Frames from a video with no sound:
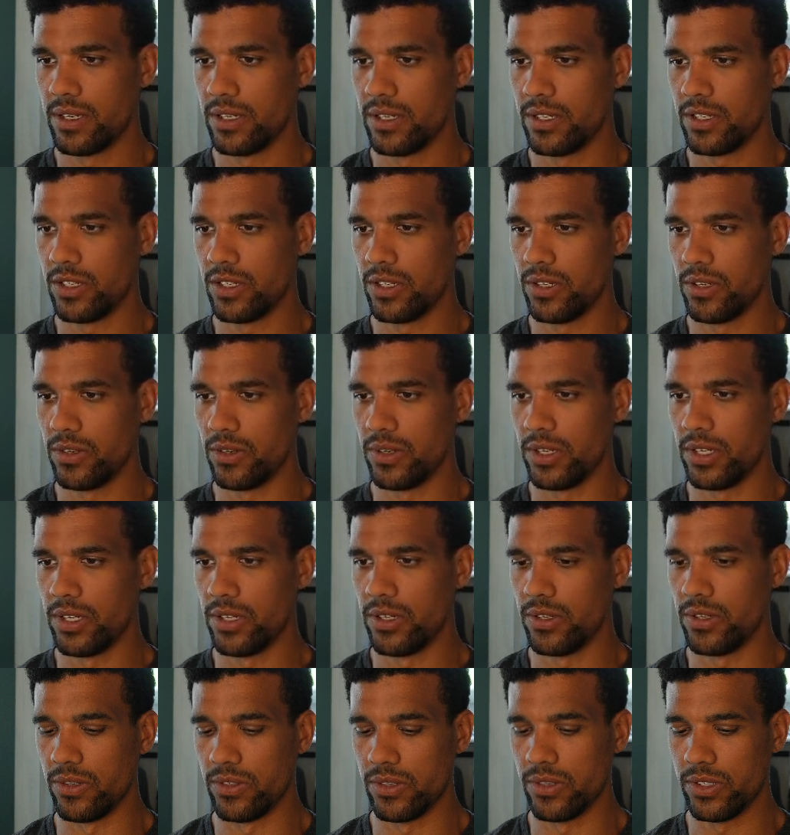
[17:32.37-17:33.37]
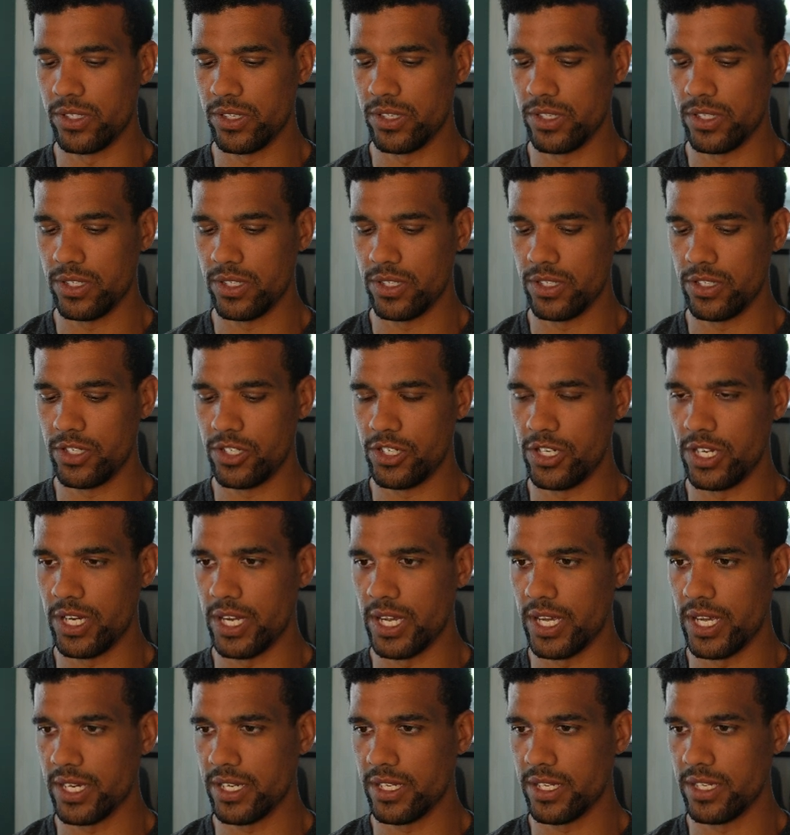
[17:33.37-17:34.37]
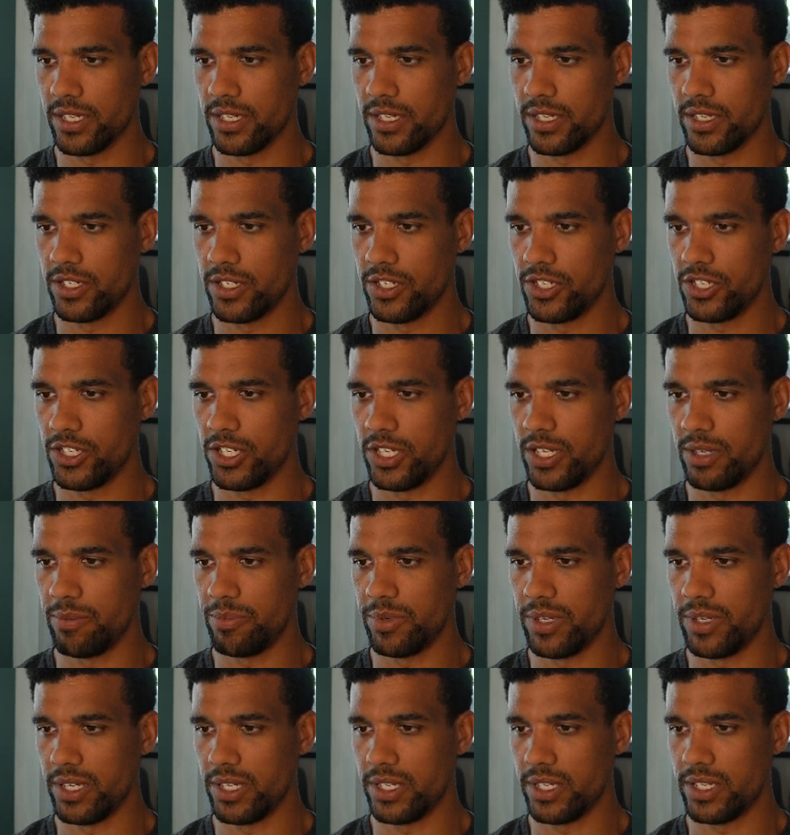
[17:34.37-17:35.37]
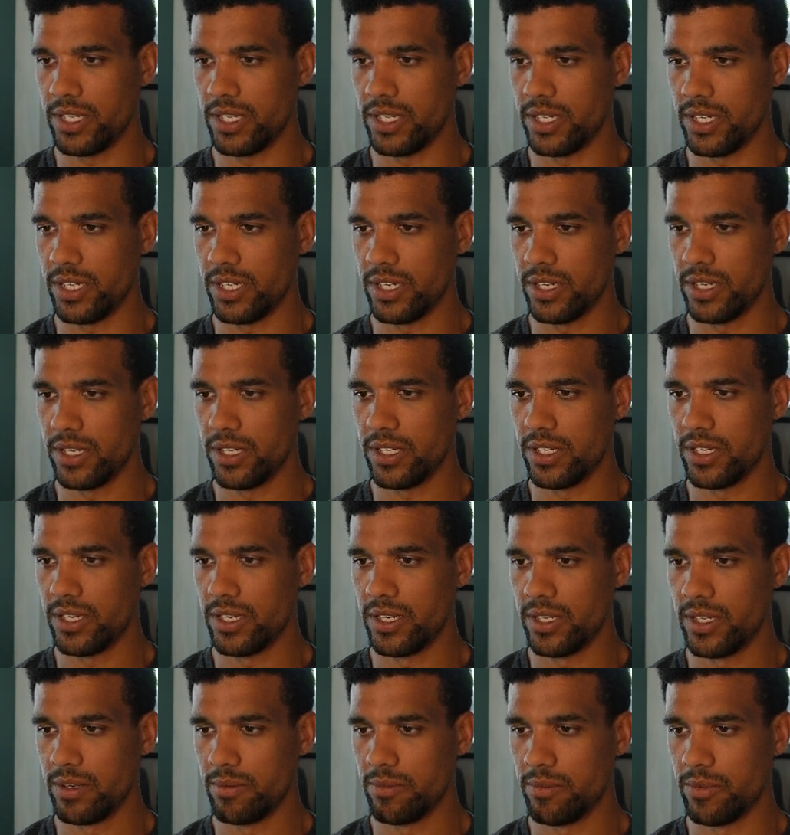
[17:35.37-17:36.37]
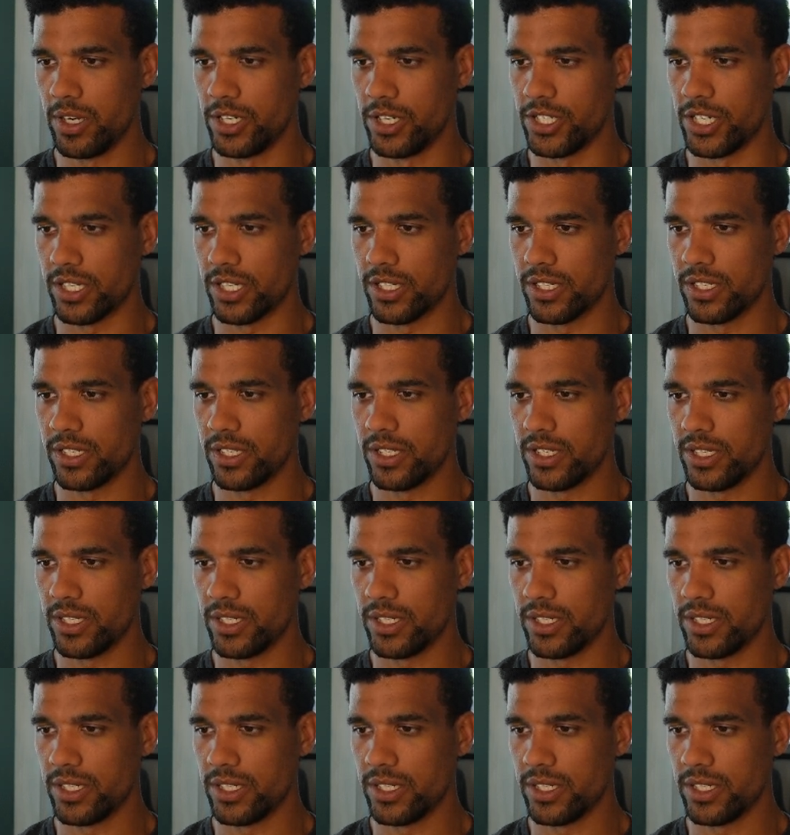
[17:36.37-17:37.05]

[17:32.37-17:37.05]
to use ChatGPT Projects.